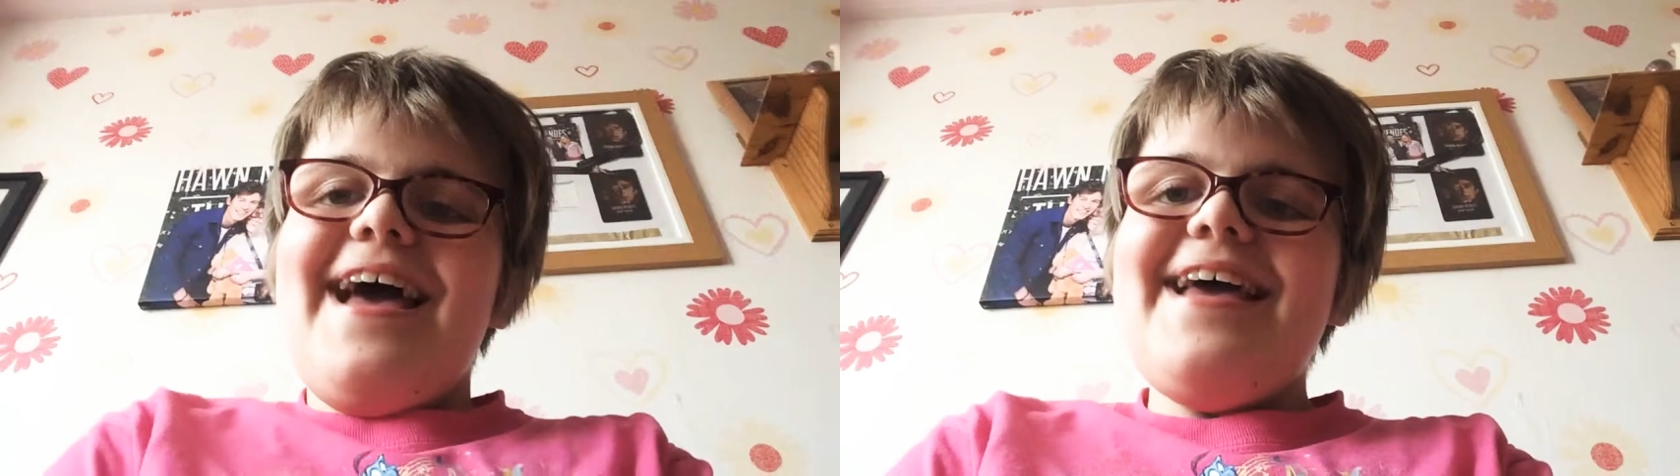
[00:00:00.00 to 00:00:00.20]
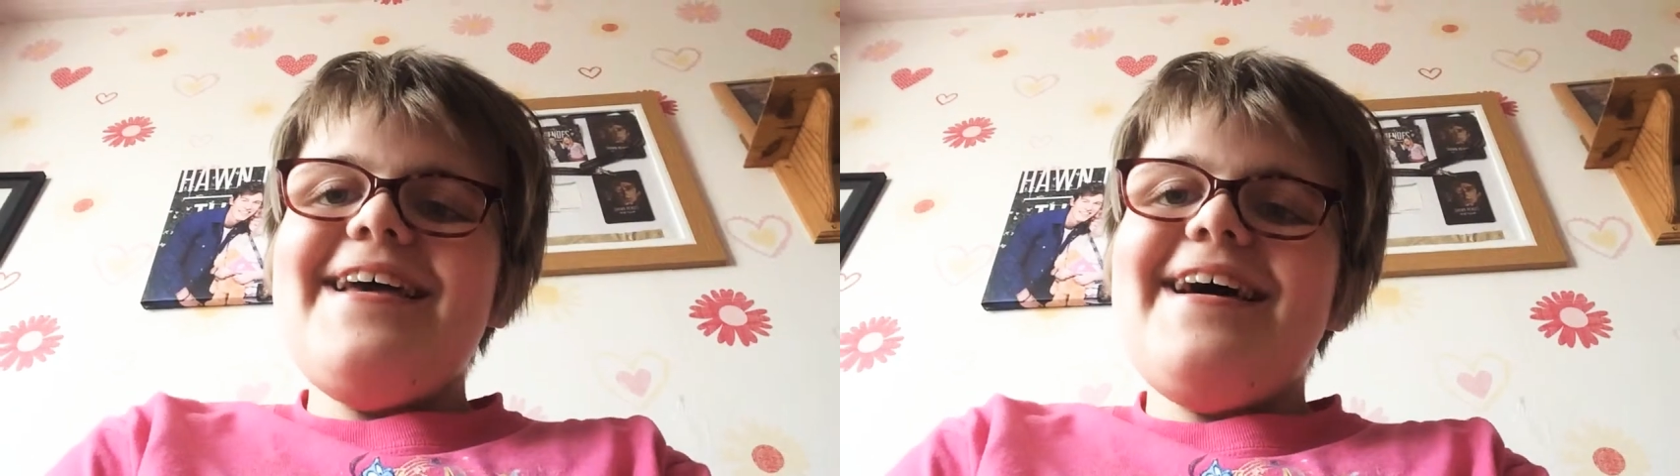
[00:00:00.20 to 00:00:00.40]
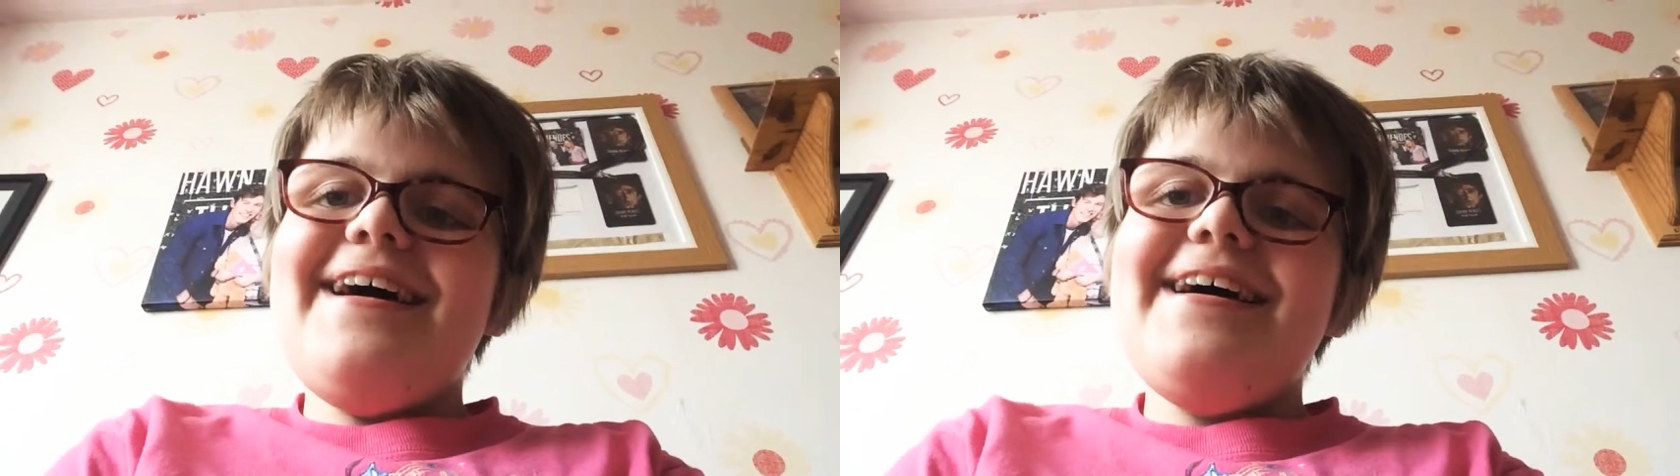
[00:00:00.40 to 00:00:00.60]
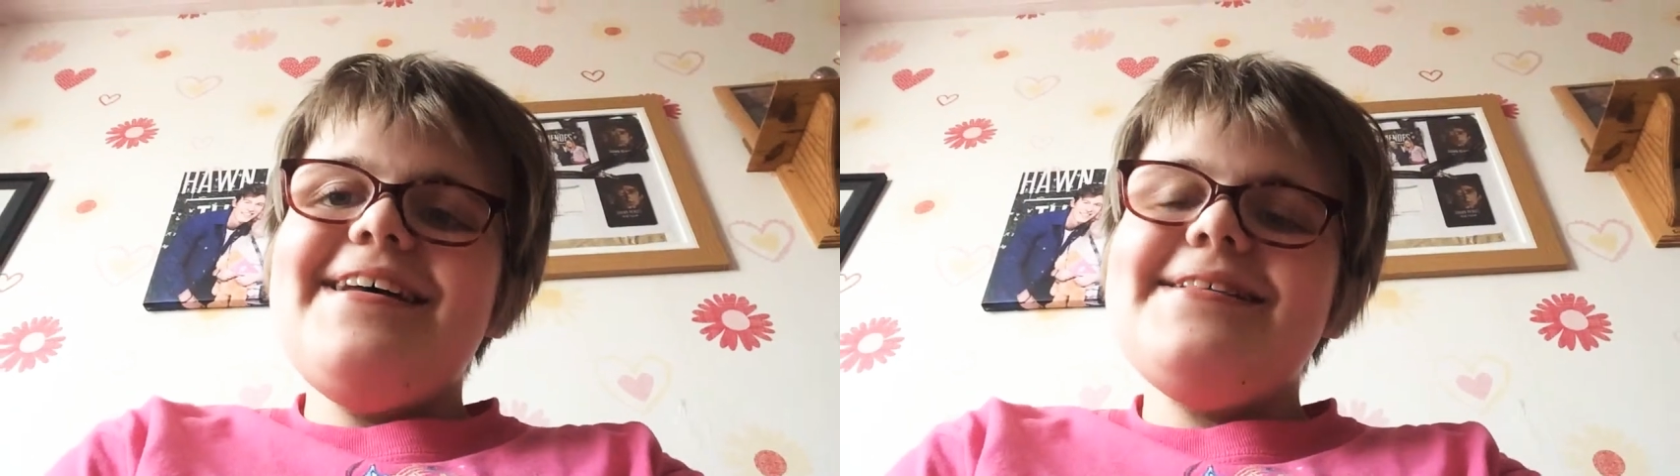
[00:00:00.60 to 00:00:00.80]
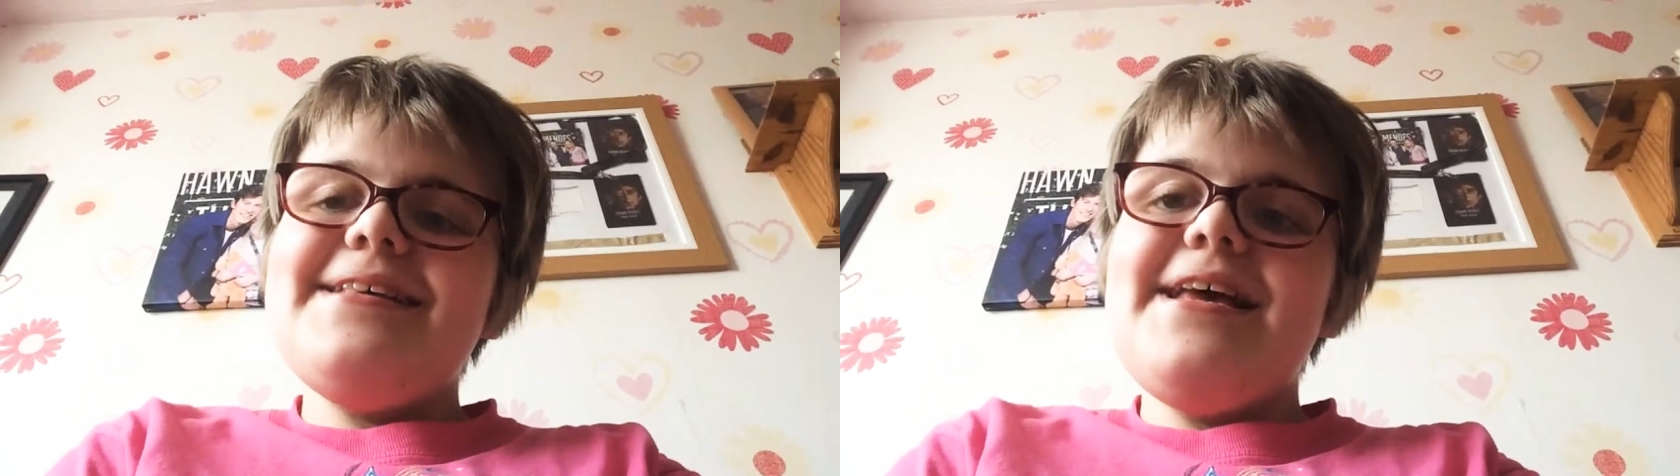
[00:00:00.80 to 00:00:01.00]
Hey
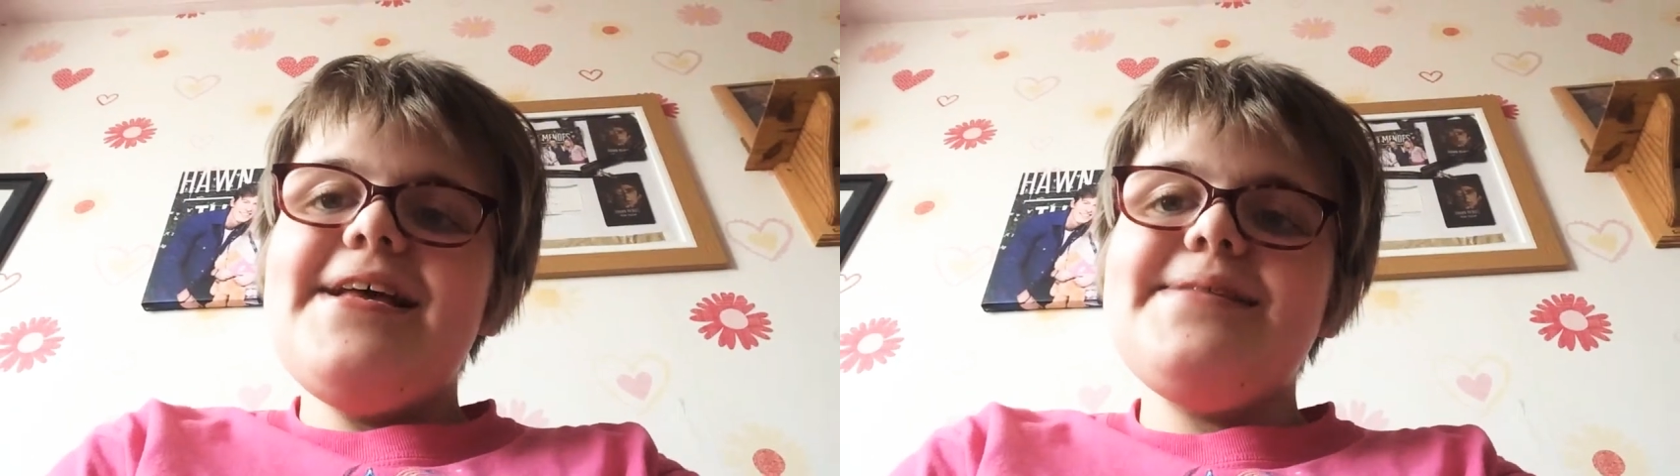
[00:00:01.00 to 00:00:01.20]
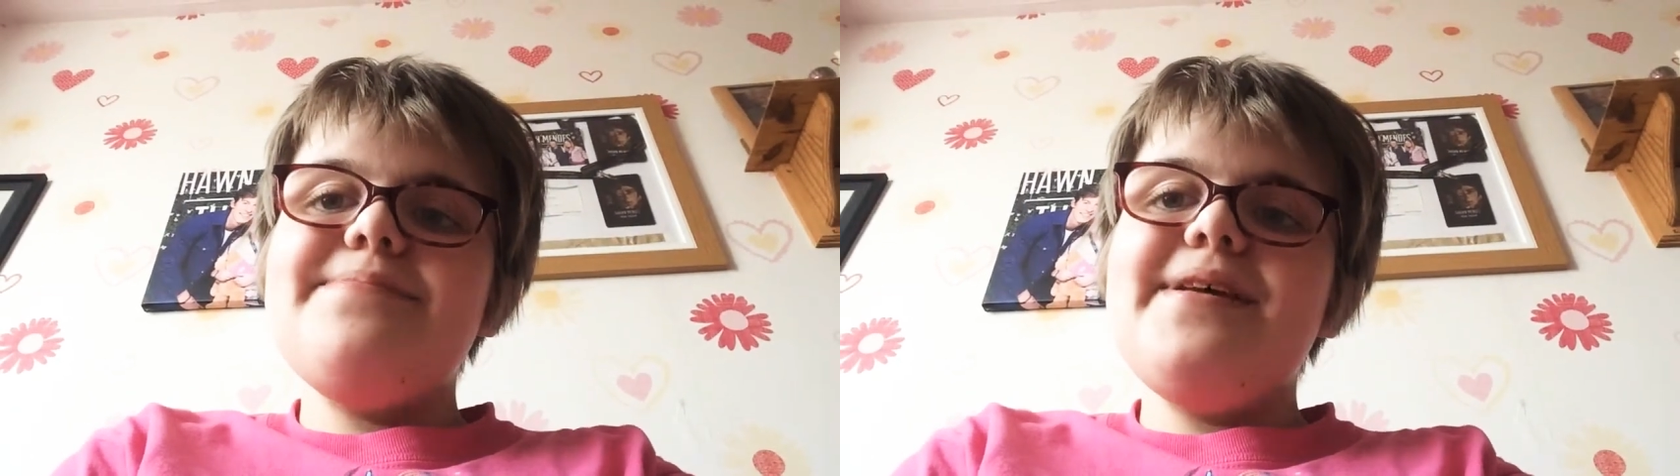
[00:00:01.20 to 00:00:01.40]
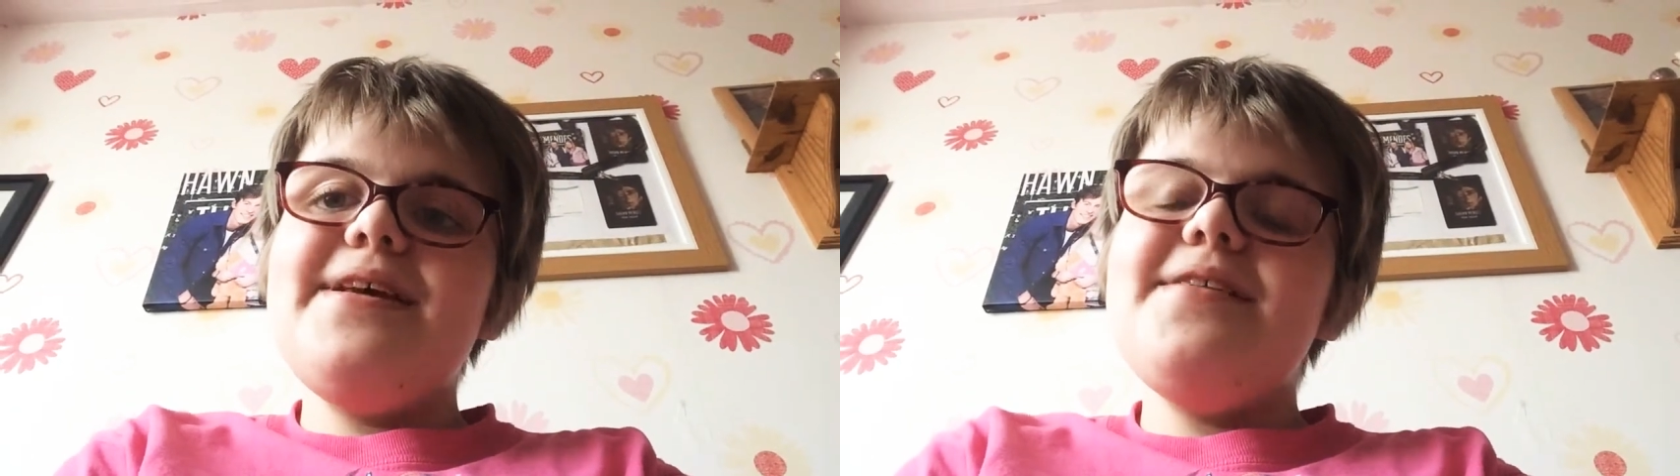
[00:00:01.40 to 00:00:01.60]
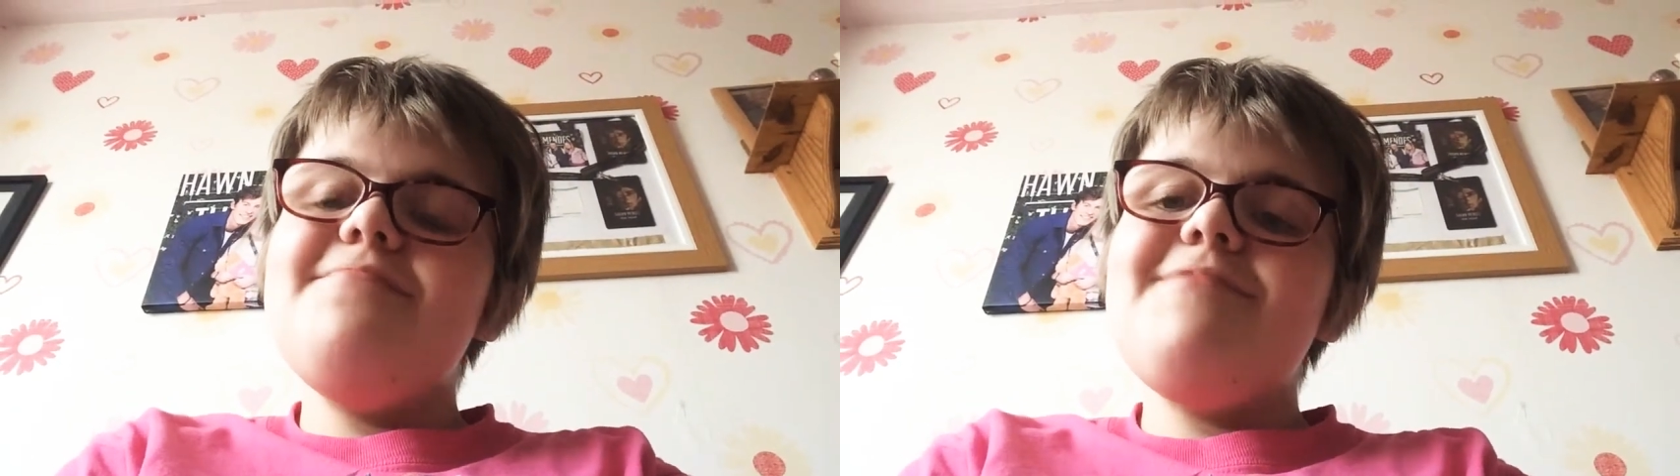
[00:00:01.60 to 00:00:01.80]
guys, it's me,